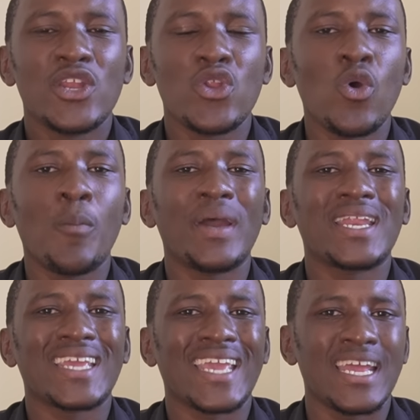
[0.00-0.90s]

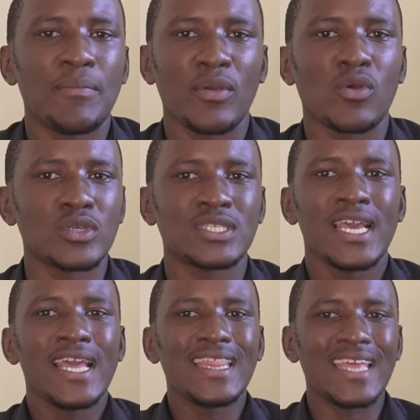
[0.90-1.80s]
Nobody cared, because
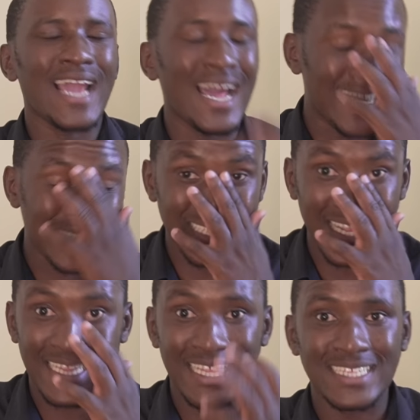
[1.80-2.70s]
they
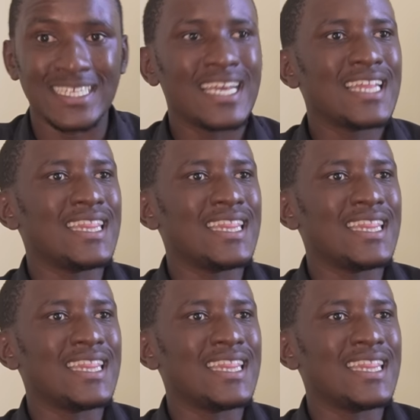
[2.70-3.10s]
understand that